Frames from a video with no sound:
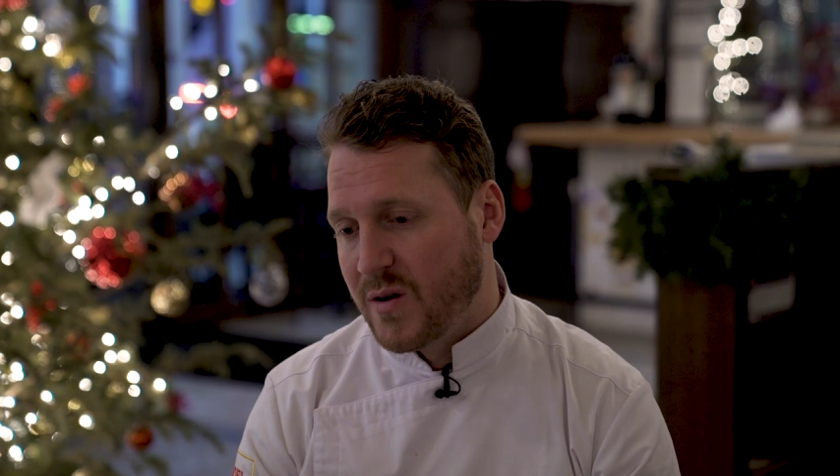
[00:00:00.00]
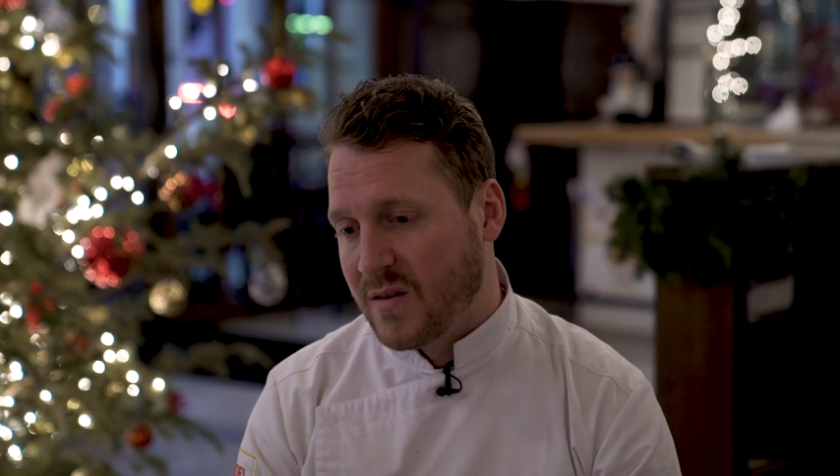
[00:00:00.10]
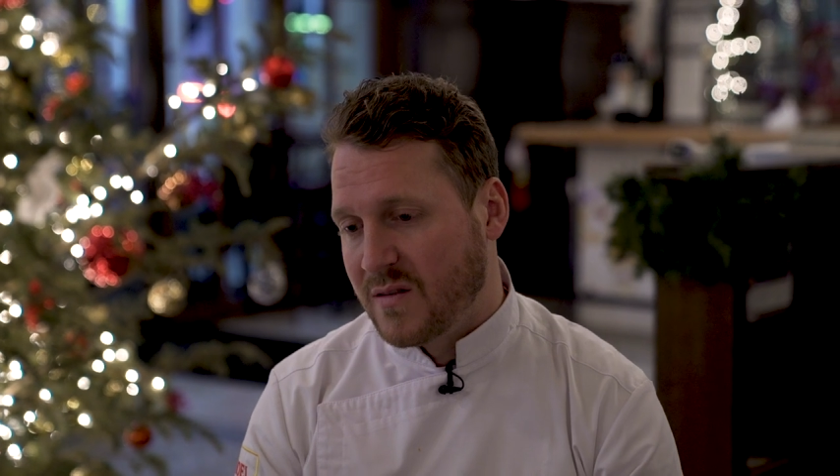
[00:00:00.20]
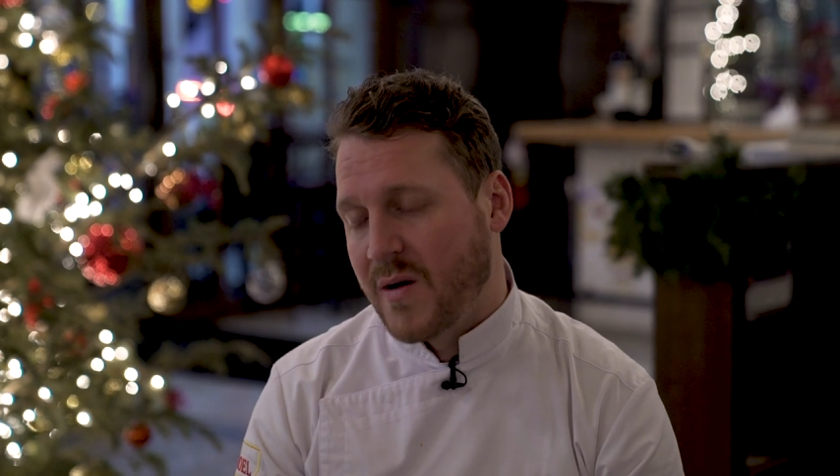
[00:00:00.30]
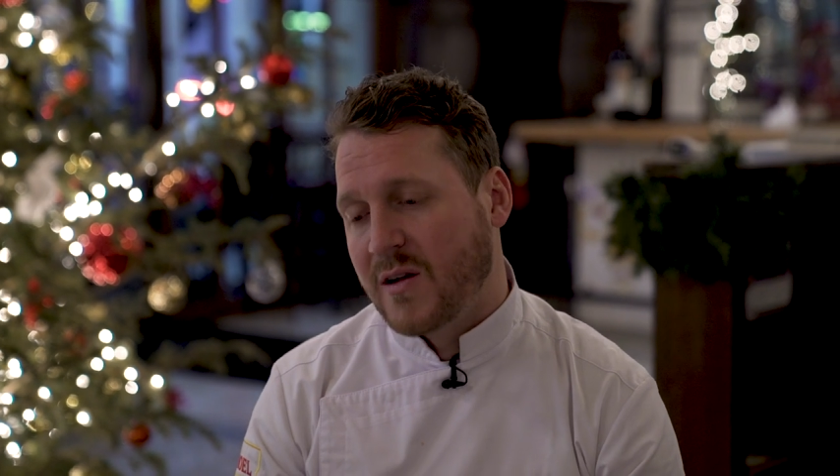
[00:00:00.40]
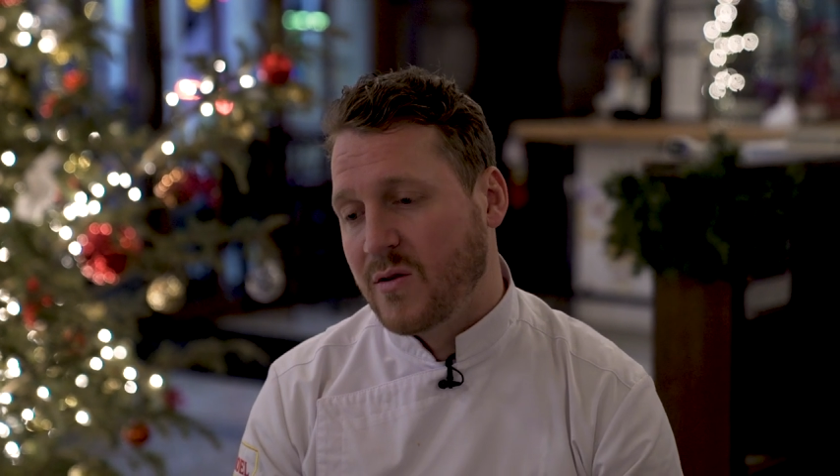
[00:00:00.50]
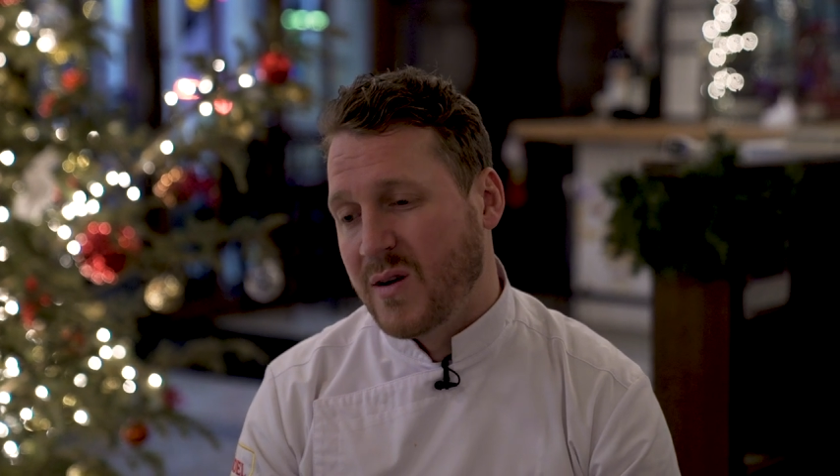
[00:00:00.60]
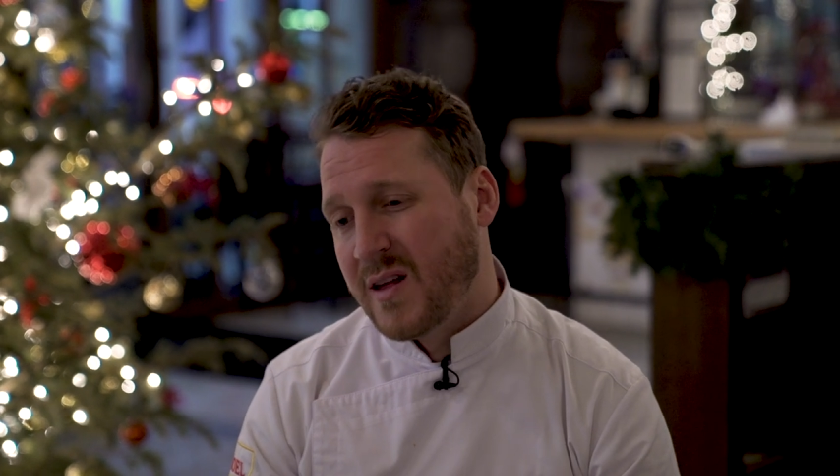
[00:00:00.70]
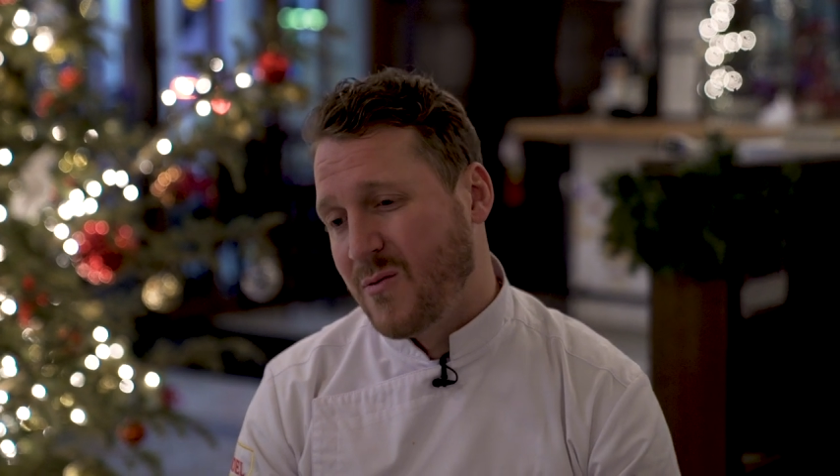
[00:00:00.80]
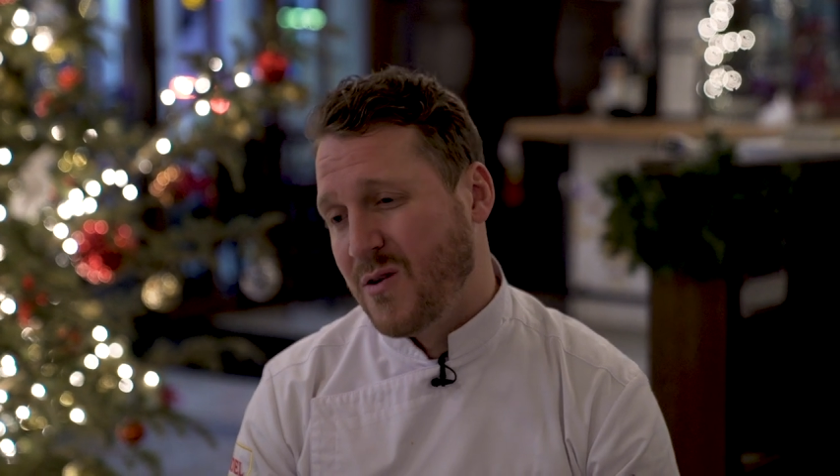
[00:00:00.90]
but it's about
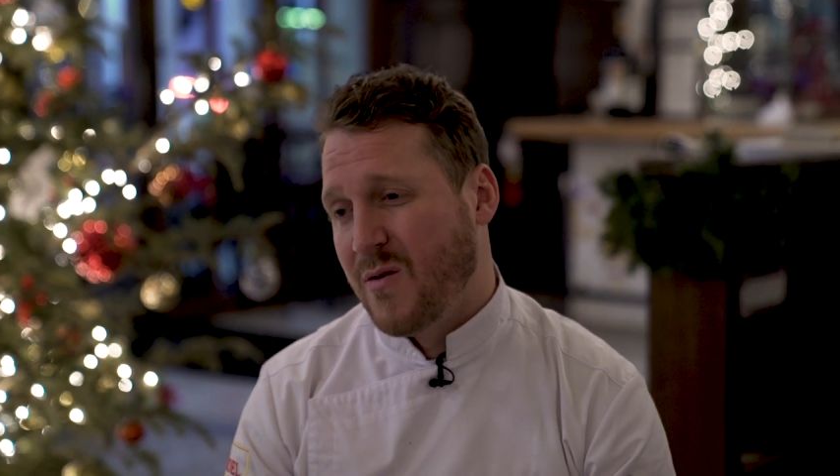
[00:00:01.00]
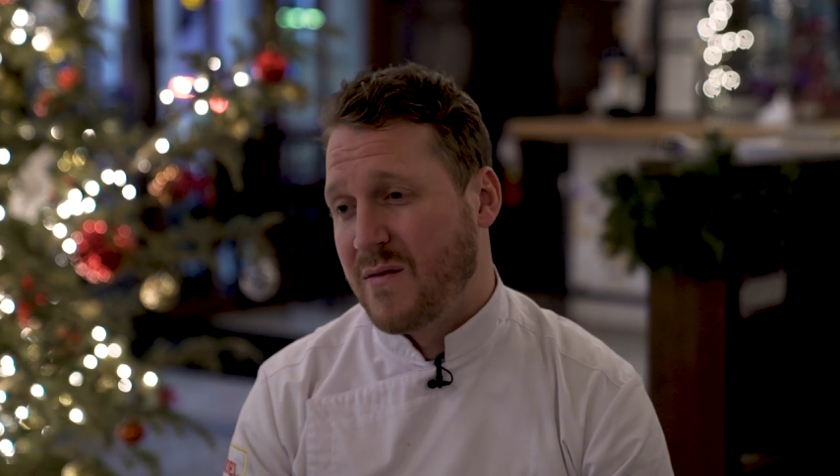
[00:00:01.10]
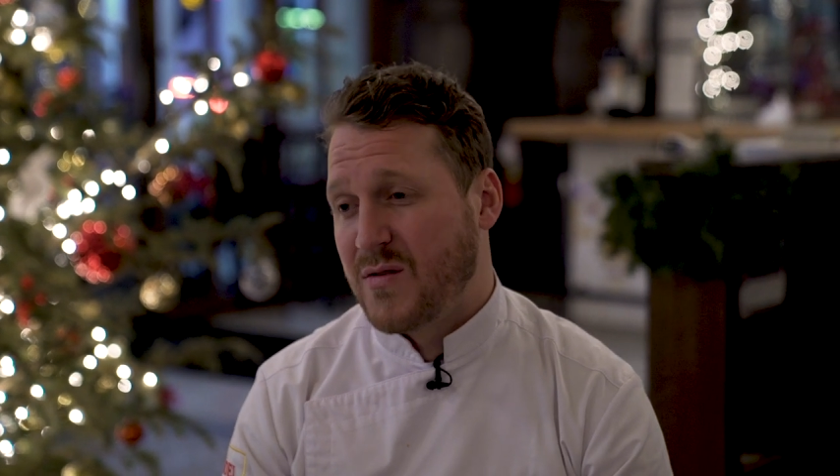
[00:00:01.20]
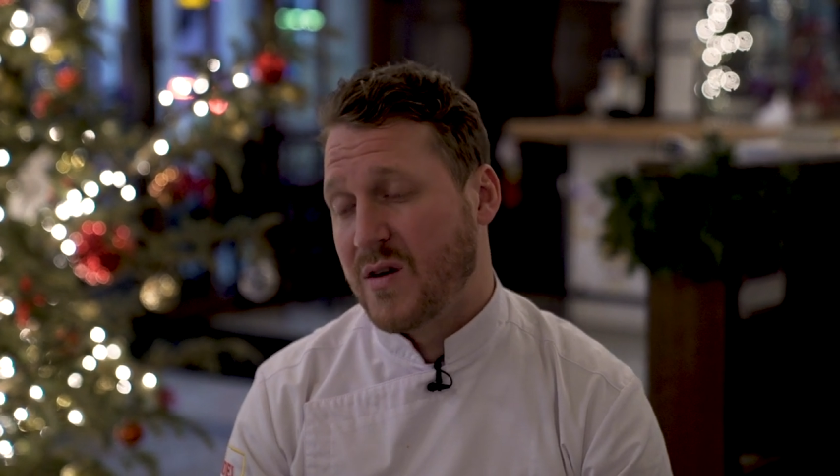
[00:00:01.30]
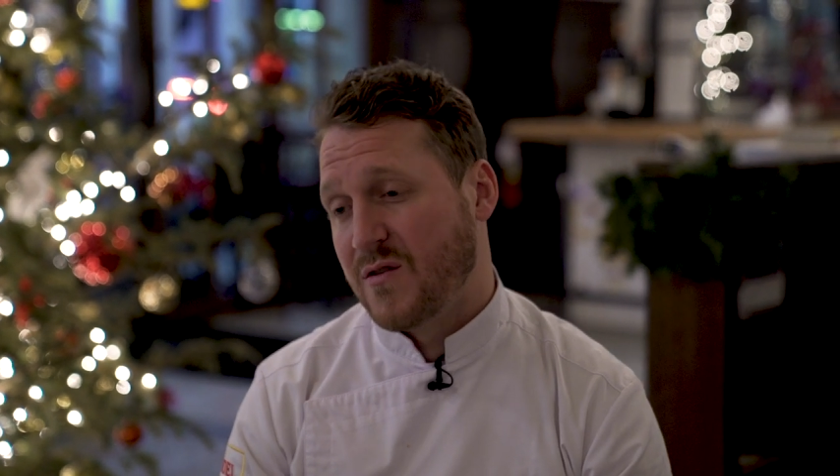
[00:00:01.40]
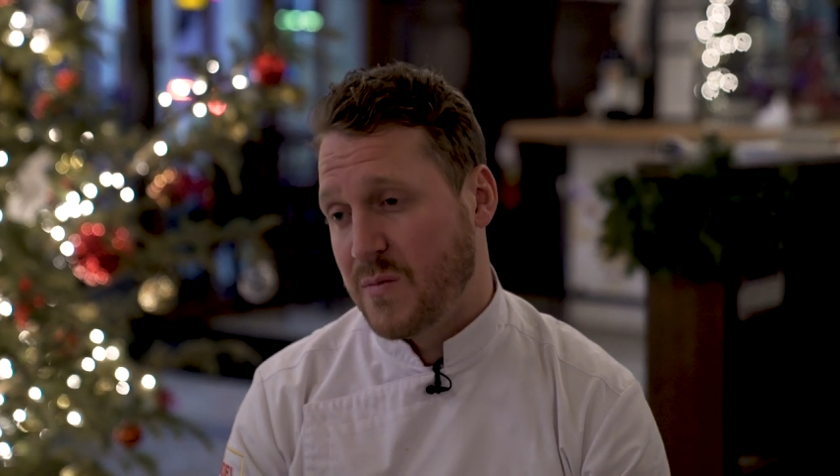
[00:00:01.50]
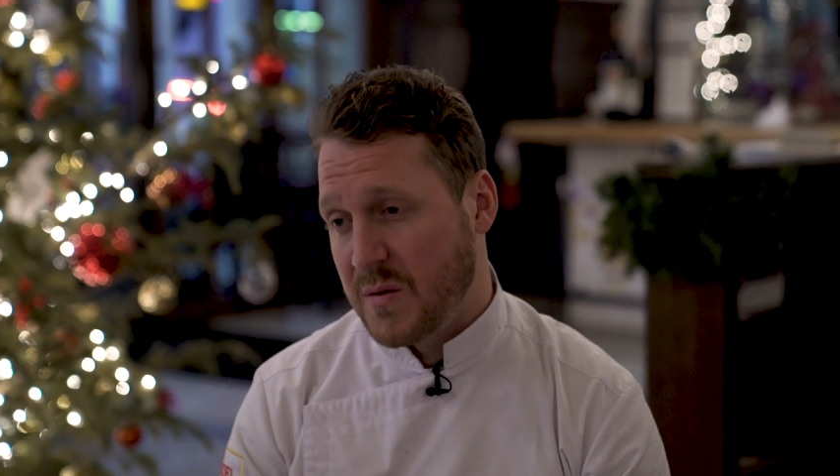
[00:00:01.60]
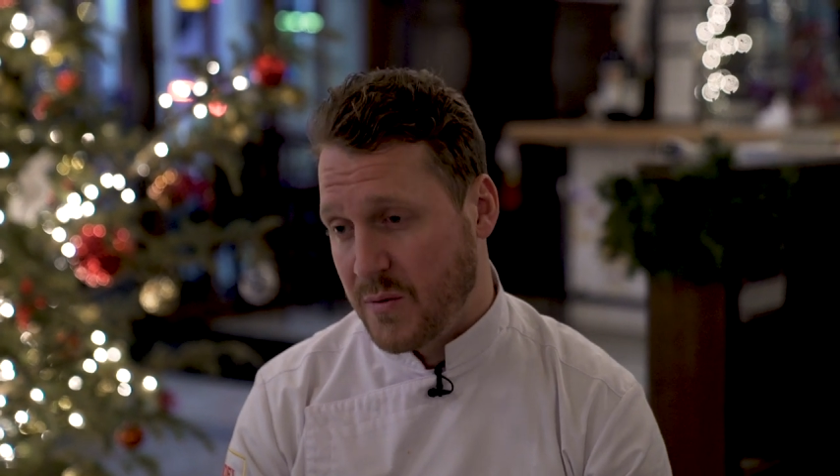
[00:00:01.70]
doing that when you have 300